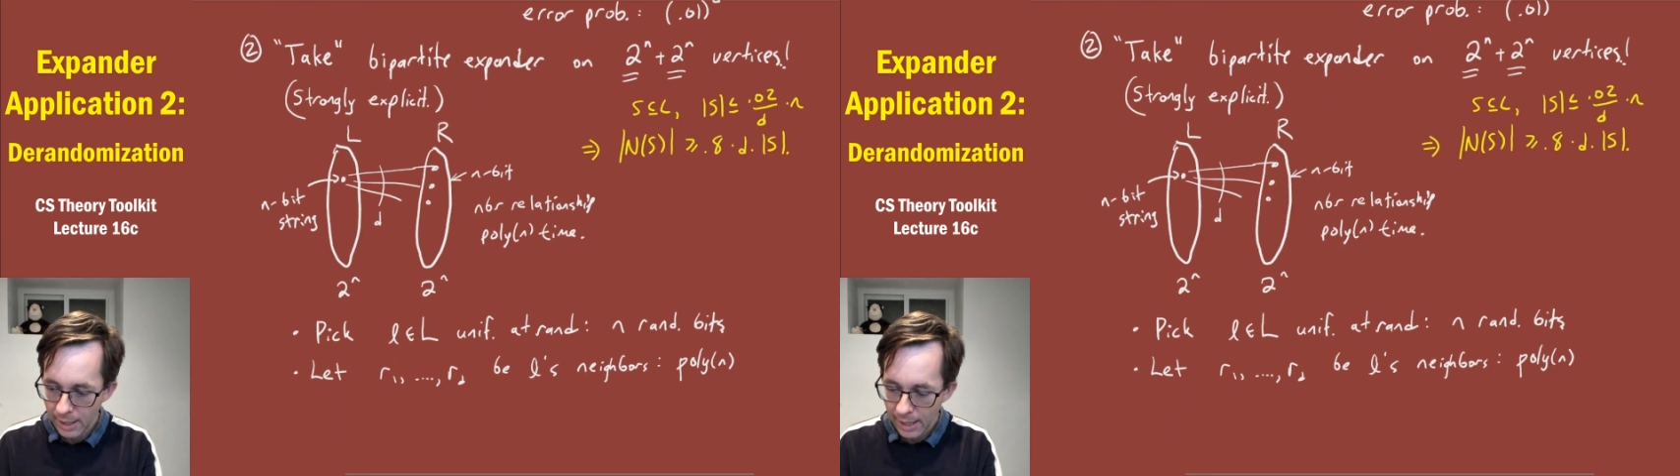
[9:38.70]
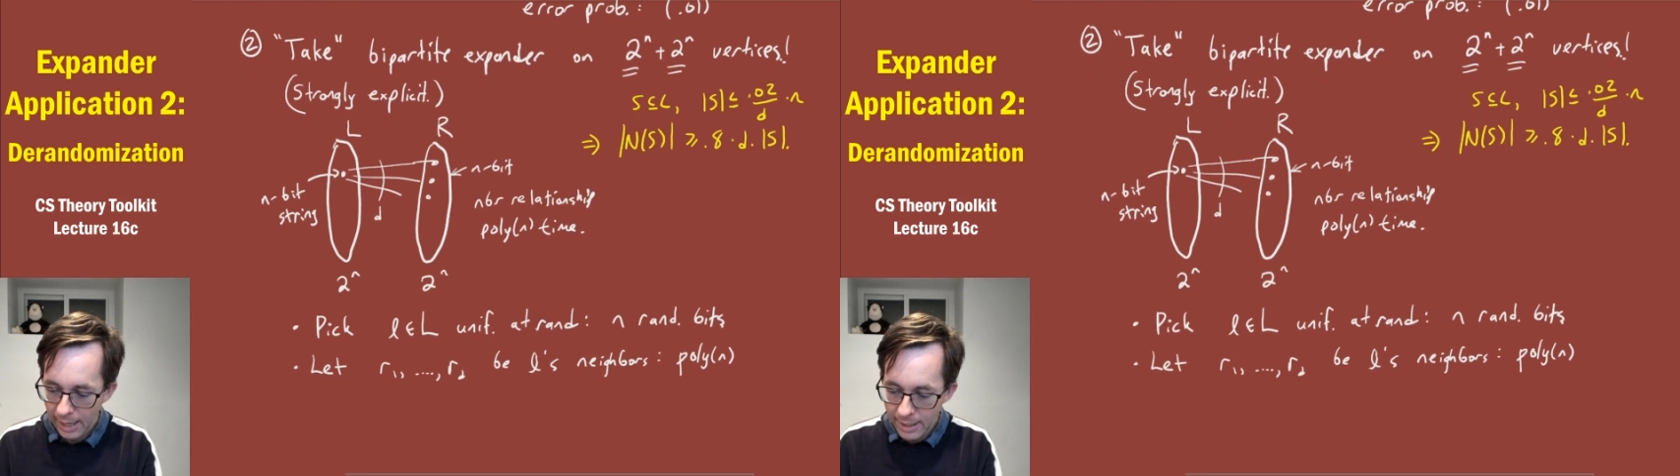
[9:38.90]

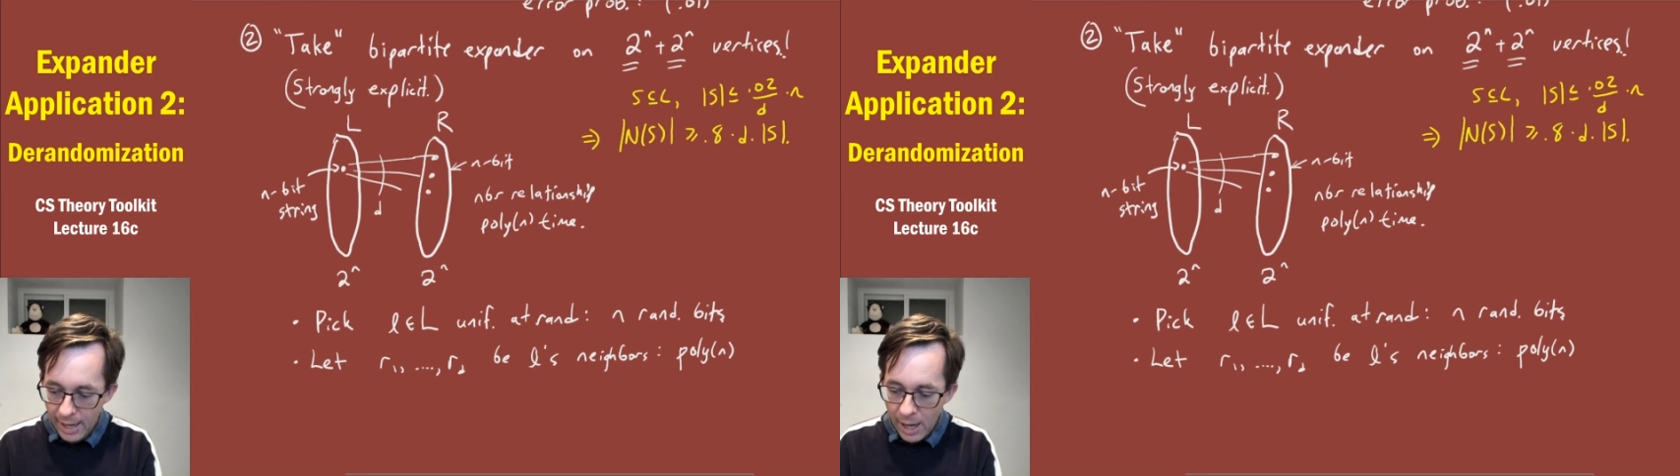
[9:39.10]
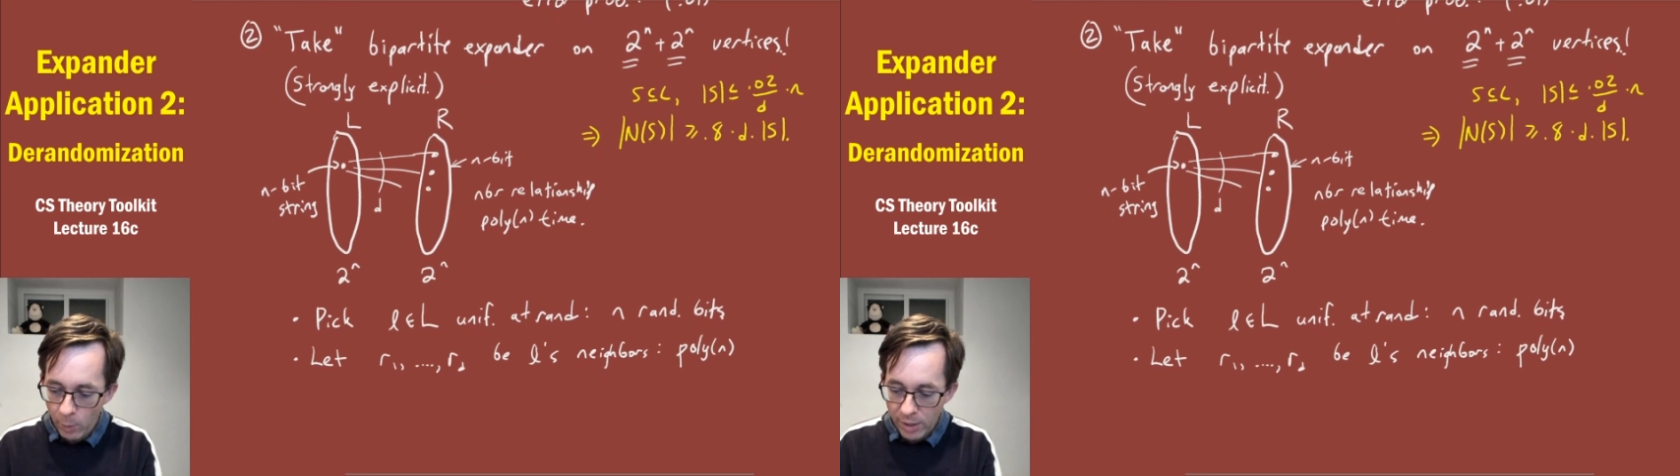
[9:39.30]
And
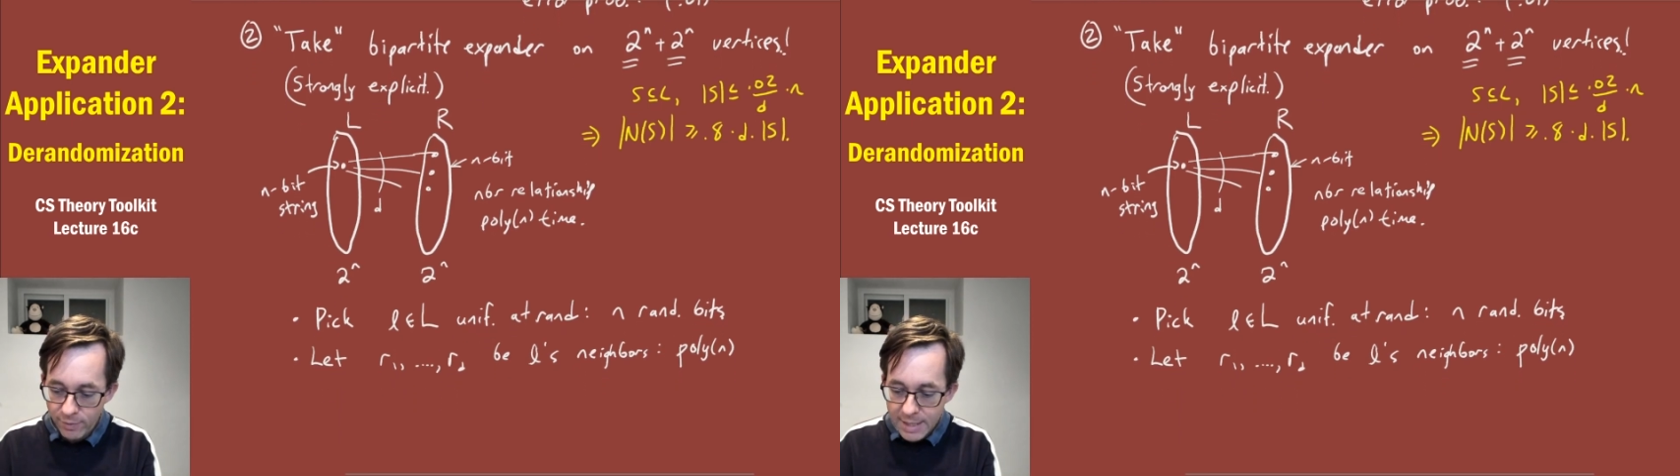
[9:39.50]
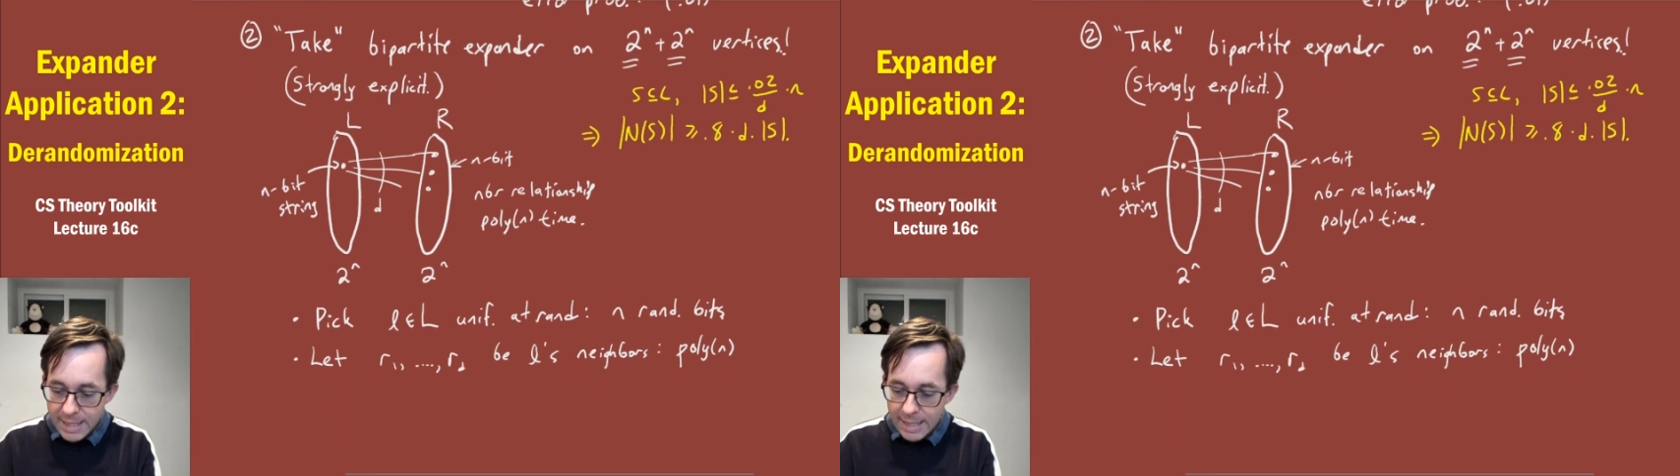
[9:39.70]
now we
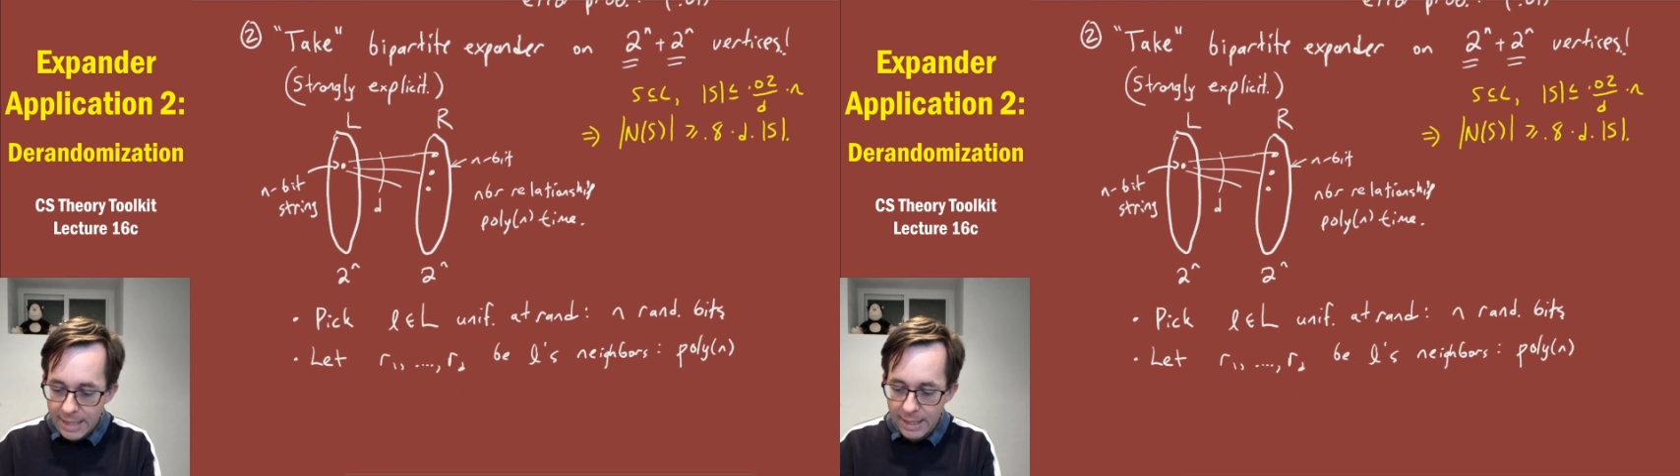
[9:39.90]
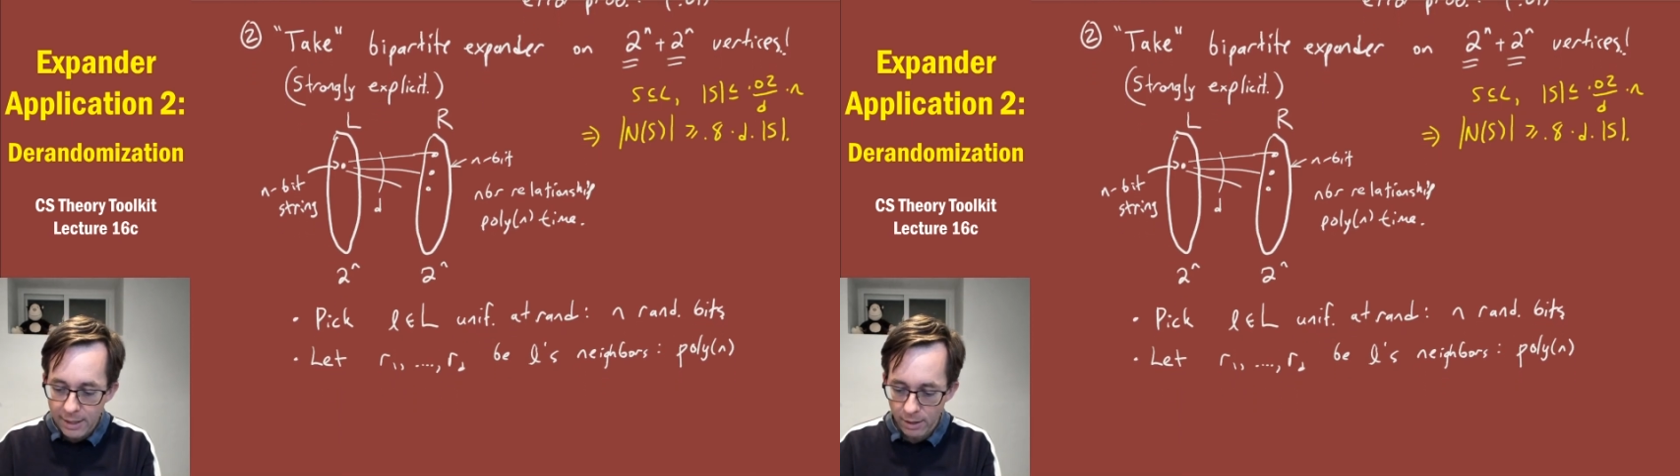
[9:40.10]
have
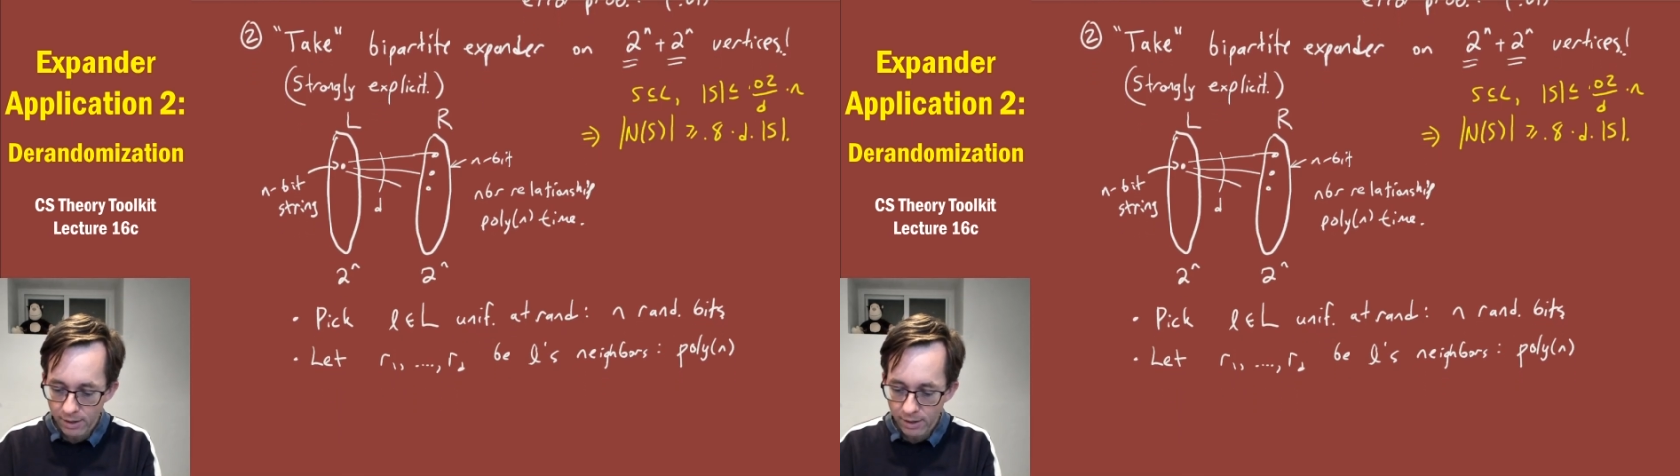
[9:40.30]
D